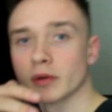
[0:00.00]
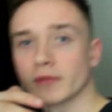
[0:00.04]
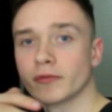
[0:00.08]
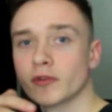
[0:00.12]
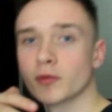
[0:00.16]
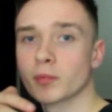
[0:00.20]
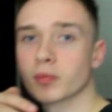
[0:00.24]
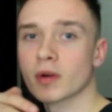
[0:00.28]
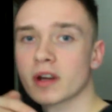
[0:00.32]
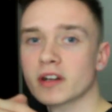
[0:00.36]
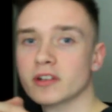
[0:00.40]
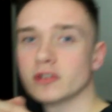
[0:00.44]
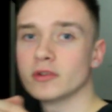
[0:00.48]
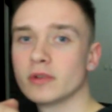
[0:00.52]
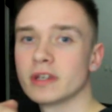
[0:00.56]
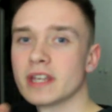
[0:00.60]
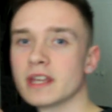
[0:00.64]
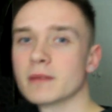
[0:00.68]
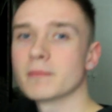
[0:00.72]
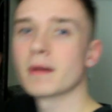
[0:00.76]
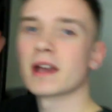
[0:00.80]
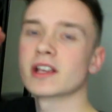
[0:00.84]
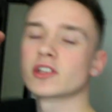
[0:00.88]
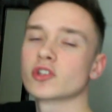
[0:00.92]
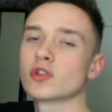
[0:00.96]
if you're brand new here,
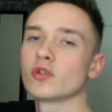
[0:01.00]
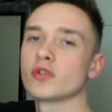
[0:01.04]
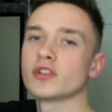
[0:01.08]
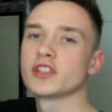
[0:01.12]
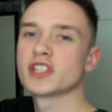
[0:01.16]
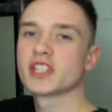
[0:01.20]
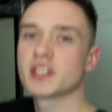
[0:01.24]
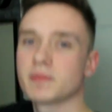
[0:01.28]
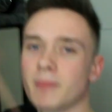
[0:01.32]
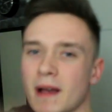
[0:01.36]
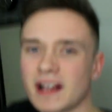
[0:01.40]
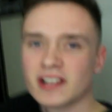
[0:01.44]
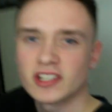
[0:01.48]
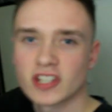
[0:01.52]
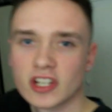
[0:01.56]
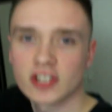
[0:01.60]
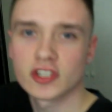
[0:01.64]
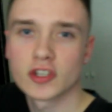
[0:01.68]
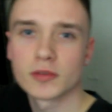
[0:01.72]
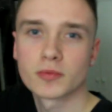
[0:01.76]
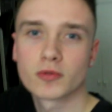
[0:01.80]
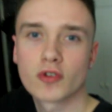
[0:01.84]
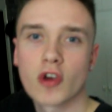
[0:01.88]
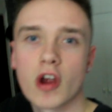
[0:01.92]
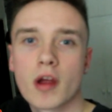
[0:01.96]
make sure you smash that
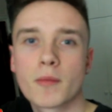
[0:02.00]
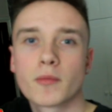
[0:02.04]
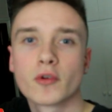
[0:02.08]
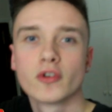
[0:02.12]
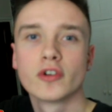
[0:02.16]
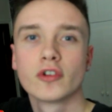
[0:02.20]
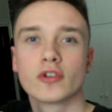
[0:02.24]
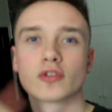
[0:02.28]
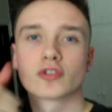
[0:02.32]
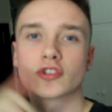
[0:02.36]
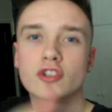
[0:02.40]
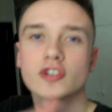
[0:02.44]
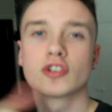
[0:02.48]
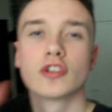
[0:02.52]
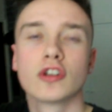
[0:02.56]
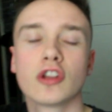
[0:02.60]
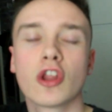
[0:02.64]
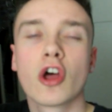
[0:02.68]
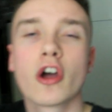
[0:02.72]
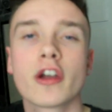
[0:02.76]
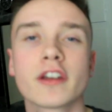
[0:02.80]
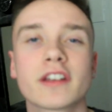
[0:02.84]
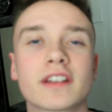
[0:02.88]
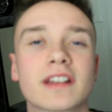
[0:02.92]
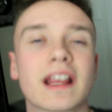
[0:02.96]
subscribe button and also
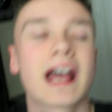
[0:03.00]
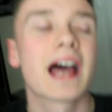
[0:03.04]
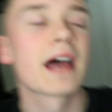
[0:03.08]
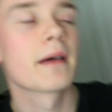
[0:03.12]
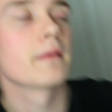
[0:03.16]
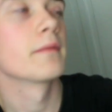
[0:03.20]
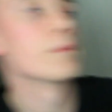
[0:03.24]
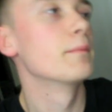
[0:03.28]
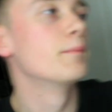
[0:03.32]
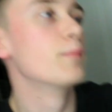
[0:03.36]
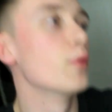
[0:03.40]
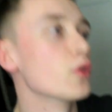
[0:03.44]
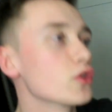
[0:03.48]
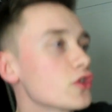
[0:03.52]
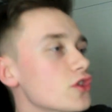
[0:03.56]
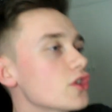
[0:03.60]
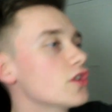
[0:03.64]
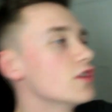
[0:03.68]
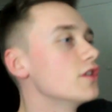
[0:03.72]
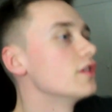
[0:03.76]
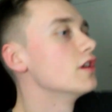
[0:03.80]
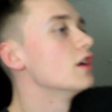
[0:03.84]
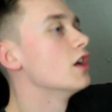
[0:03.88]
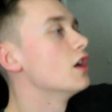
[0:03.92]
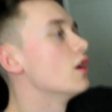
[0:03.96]
like that
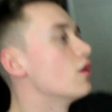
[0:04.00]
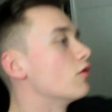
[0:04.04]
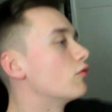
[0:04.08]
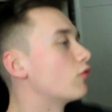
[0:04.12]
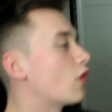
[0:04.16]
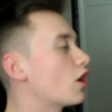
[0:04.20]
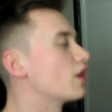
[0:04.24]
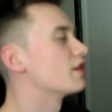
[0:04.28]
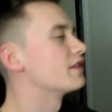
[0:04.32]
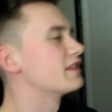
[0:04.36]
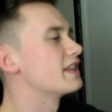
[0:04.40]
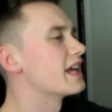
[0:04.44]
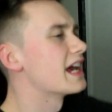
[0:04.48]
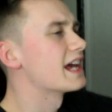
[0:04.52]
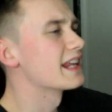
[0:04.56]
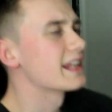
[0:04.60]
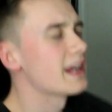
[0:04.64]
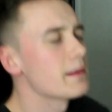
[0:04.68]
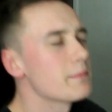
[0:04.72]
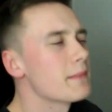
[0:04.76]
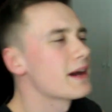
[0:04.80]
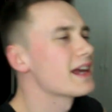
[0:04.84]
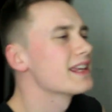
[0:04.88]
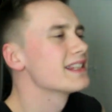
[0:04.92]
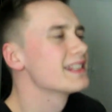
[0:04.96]
button right there.
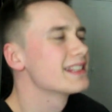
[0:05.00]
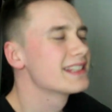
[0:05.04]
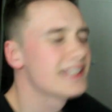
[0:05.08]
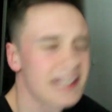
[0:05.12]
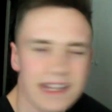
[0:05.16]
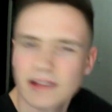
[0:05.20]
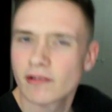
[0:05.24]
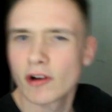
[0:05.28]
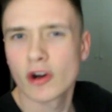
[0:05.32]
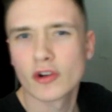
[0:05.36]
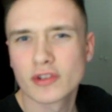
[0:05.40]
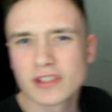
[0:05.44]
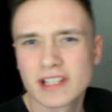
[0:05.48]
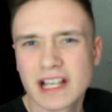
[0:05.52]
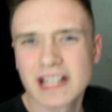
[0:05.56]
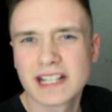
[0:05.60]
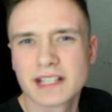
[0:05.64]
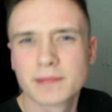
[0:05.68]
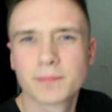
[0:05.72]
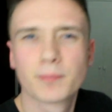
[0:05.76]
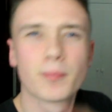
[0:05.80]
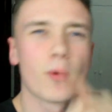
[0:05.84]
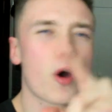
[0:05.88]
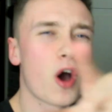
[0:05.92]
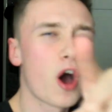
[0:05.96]
That makes zero sense,
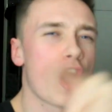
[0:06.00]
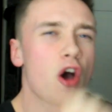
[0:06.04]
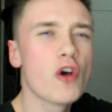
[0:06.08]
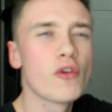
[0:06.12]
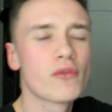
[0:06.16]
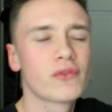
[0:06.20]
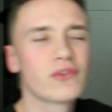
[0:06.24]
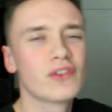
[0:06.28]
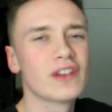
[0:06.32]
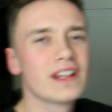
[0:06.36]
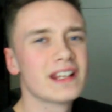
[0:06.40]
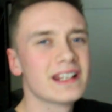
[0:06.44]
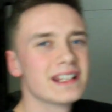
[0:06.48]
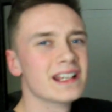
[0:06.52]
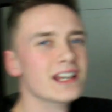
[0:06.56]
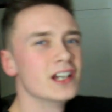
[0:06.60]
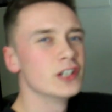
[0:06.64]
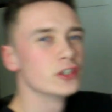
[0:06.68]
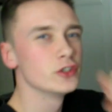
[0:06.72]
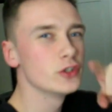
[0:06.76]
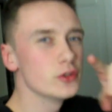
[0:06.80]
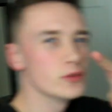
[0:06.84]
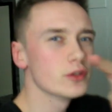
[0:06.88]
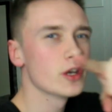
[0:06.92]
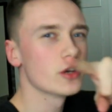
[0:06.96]
but hopefully
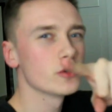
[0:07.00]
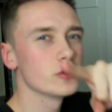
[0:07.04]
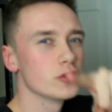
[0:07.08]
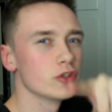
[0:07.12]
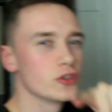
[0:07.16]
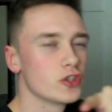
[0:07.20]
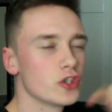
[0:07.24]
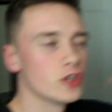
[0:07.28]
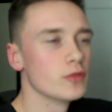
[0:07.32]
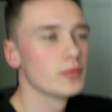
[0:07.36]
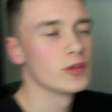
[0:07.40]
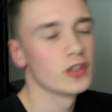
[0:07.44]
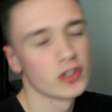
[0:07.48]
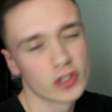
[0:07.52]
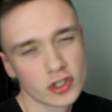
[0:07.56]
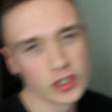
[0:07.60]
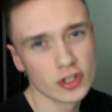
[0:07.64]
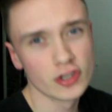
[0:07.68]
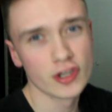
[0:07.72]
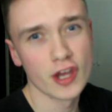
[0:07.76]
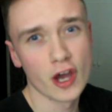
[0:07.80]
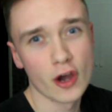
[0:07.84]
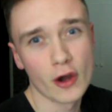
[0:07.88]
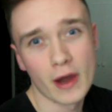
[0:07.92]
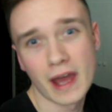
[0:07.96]
you know YouTube and you
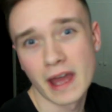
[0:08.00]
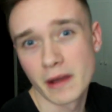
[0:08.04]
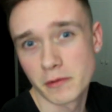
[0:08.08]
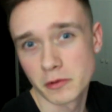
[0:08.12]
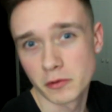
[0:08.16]
should know how